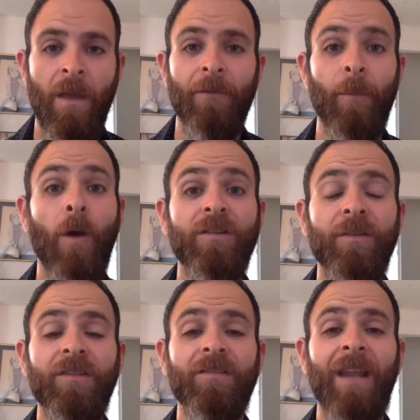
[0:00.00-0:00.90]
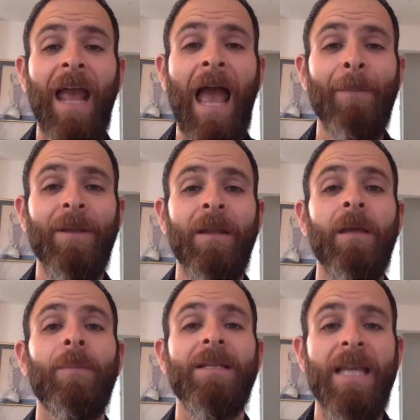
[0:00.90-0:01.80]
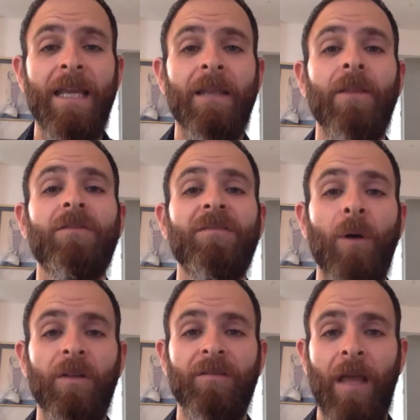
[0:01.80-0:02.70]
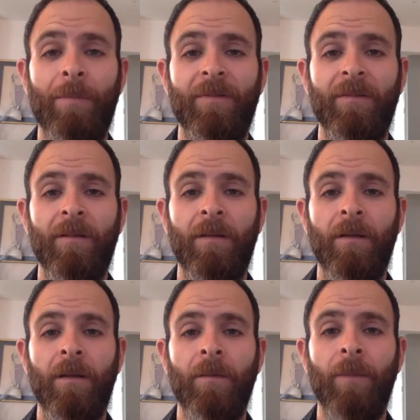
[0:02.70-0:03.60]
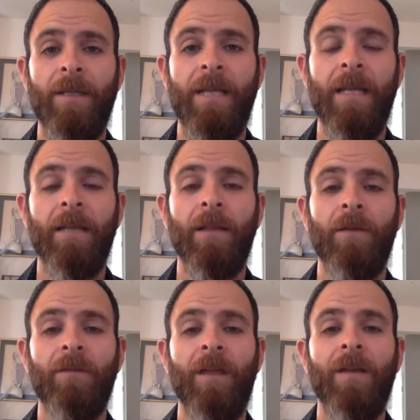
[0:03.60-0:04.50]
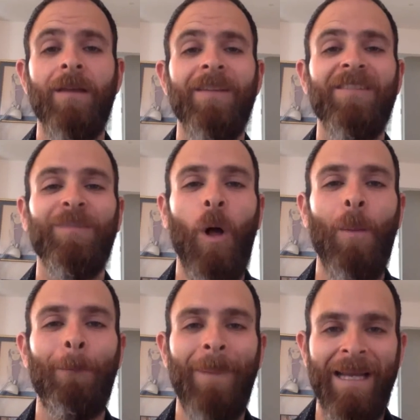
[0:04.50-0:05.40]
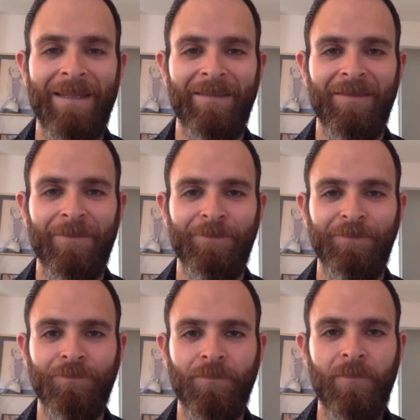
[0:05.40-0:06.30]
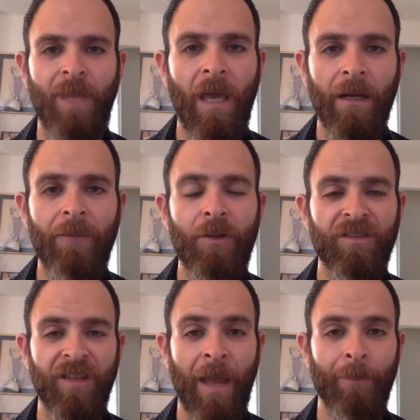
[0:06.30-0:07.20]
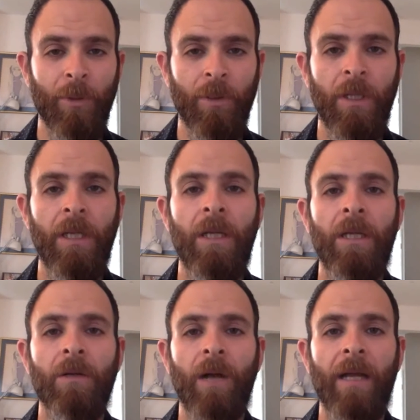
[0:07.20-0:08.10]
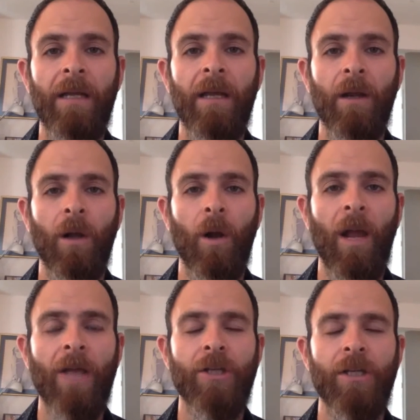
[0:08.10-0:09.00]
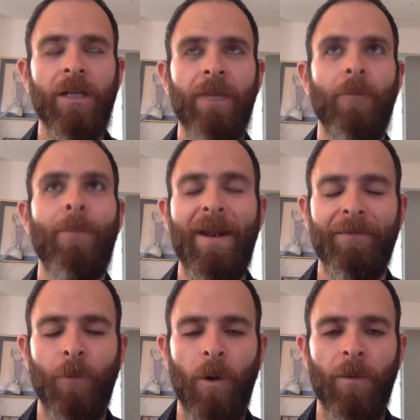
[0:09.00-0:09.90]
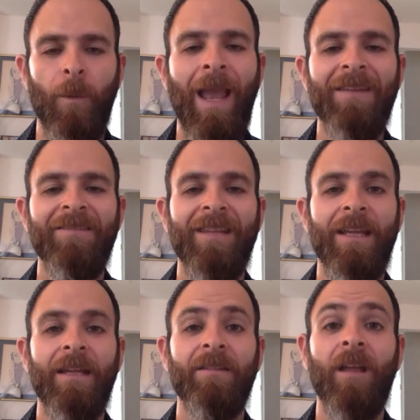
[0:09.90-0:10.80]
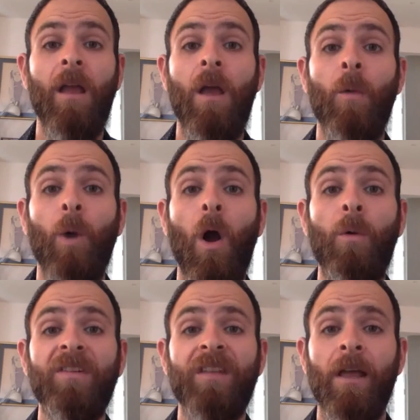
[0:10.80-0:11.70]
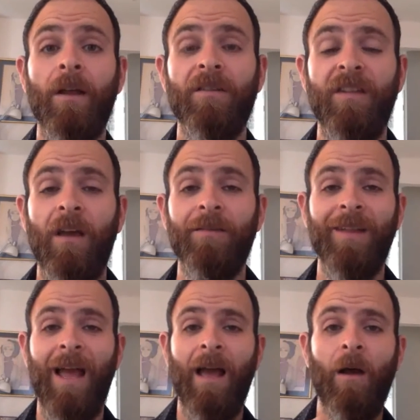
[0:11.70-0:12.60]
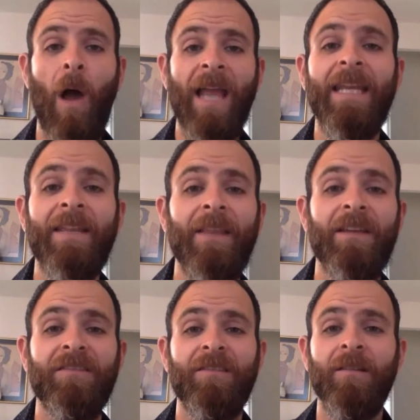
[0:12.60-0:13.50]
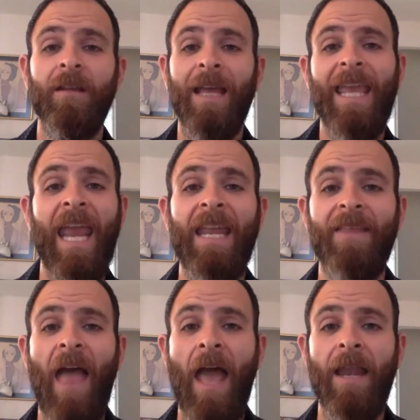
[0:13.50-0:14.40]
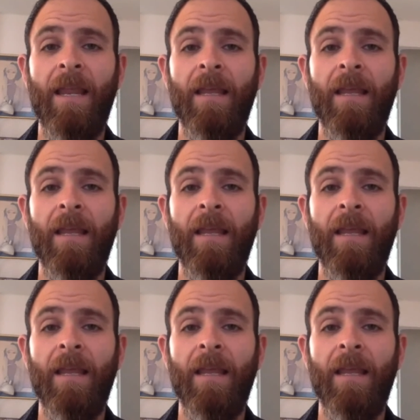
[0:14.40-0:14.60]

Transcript: For most of us, it's going to happen by taking those small steps, by taking those small bites. And I'll give you an example, right? Or, or actually give a metaphor. The way I see it is we're always telling ourselves, oh, I can eat this, I can't eat that.